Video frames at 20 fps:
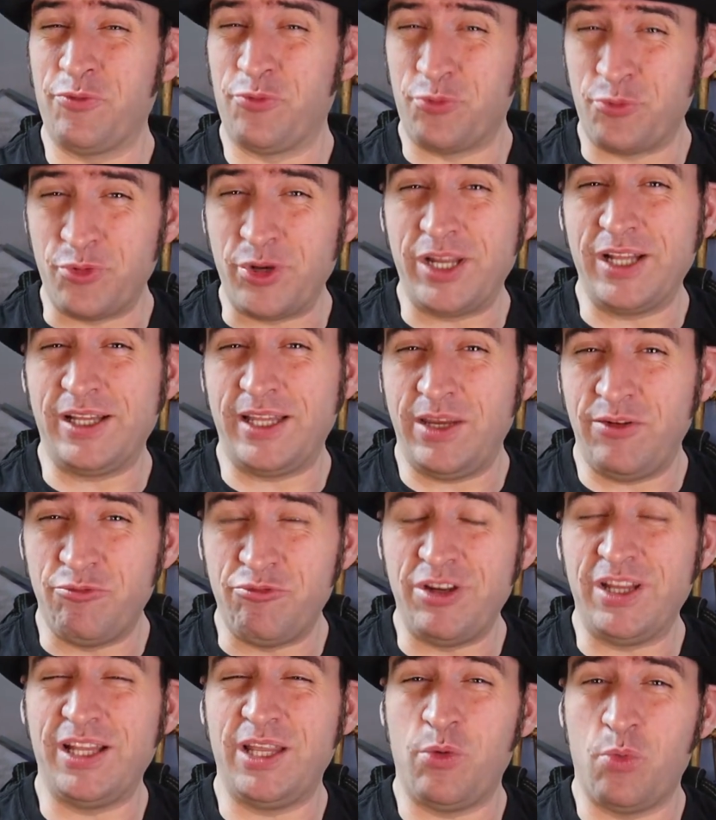
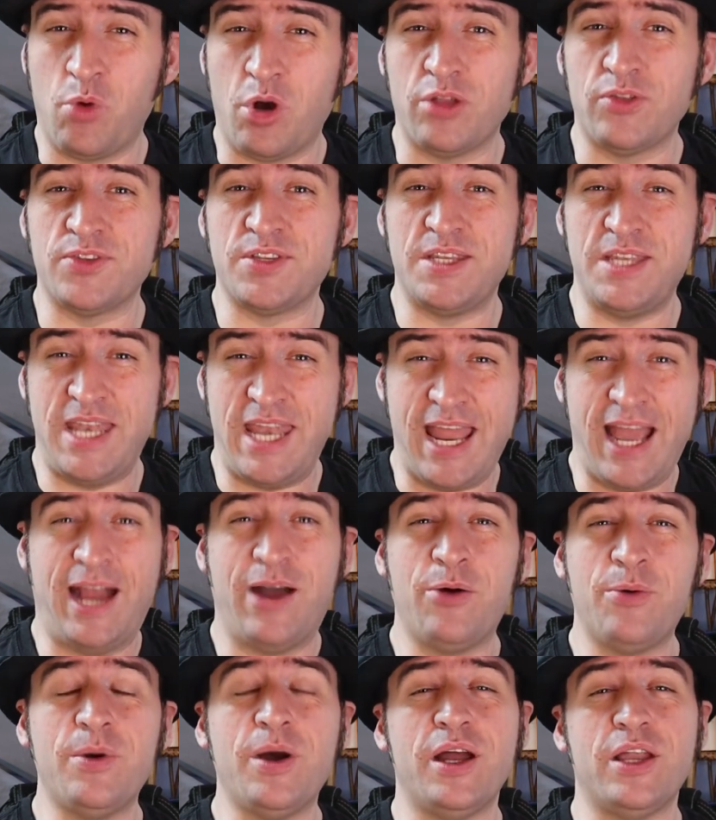really want
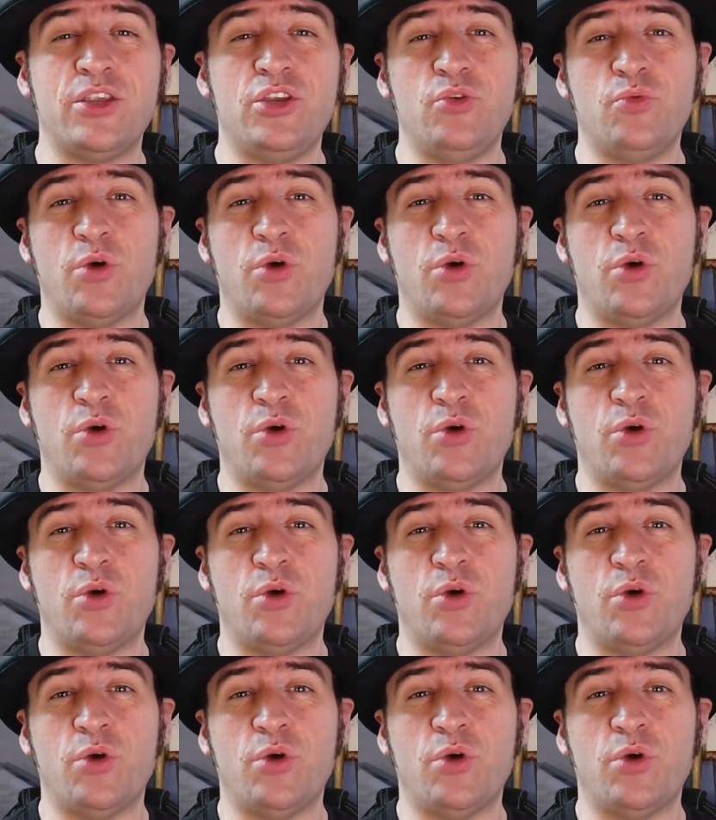now and